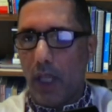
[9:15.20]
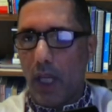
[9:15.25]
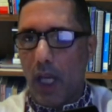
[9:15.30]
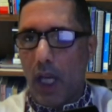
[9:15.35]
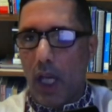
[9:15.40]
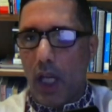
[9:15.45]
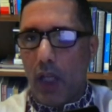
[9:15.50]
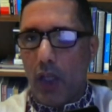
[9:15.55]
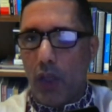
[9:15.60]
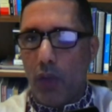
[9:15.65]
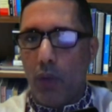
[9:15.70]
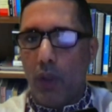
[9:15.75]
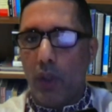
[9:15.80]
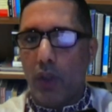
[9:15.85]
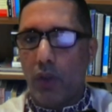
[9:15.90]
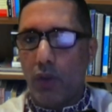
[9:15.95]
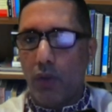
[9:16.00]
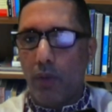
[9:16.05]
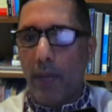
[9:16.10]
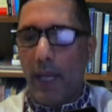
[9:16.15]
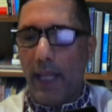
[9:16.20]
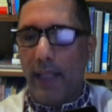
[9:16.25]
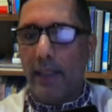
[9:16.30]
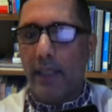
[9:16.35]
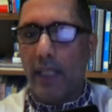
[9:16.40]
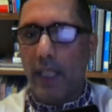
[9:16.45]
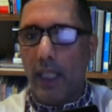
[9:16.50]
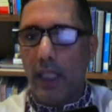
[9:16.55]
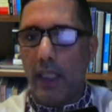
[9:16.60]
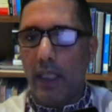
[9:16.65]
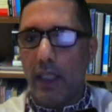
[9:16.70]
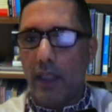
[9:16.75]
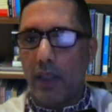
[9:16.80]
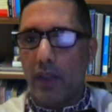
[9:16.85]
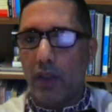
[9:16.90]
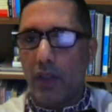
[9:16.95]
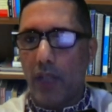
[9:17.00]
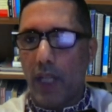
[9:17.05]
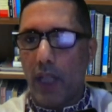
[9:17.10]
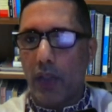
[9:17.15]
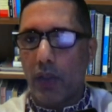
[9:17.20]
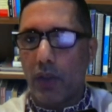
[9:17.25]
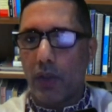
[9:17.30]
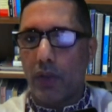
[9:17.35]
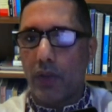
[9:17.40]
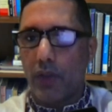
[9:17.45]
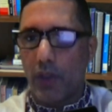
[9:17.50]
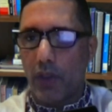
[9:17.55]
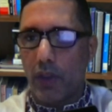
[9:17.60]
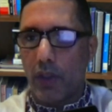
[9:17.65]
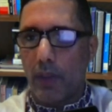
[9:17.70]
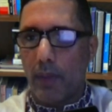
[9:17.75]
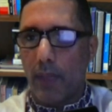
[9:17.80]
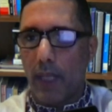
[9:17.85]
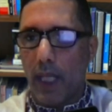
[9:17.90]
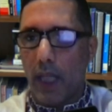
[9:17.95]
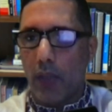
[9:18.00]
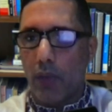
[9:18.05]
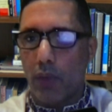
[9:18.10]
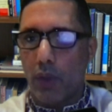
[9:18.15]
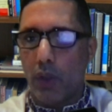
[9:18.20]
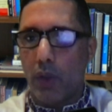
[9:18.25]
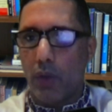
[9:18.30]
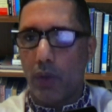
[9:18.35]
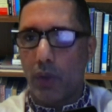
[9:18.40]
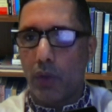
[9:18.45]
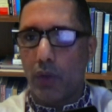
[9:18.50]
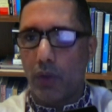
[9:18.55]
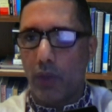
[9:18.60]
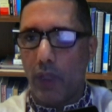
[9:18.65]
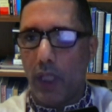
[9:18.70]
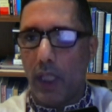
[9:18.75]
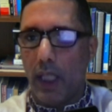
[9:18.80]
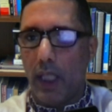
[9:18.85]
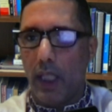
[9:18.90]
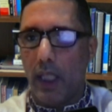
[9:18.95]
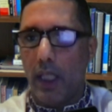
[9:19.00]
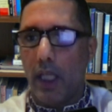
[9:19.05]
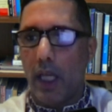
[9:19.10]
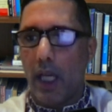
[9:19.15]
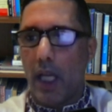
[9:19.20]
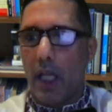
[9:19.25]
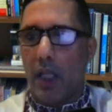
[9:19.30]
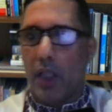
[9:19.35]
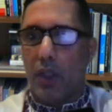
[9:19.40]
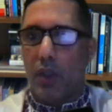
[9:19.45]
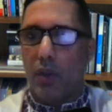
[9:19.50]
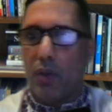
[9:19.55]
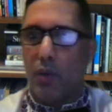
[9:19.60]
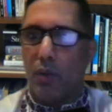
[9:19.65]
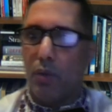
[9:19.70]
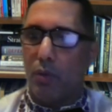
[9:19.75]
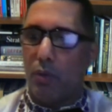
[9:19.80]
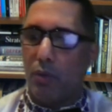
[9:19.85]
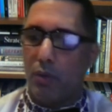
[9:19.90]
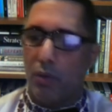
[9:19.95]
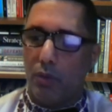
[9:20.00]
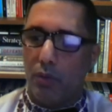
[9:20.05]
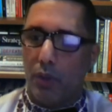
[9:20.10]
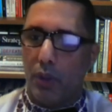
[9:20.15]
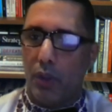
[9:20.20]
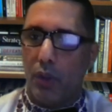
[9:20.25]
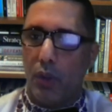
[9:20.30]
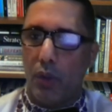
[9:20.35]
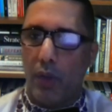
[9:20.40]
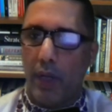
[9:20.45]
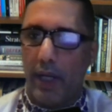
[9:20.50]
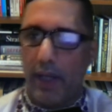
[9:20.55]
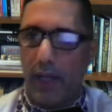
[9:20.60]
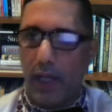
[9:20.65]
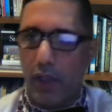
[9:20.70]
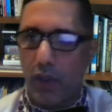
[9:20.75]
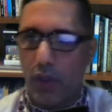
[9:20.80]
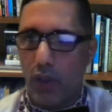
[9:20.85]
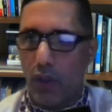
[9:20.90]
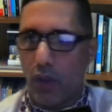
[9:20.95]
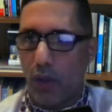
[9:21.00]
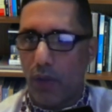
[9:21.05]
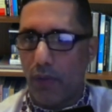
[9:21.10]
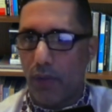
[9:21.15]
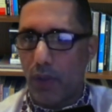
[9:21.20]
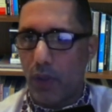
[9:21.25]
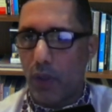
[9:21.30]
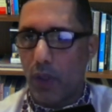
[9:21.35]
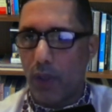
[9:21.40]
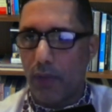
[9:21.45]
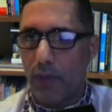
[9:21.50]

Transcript: you want to maintain an international system as we know it today, you know, with, with no aggressions of a sovereign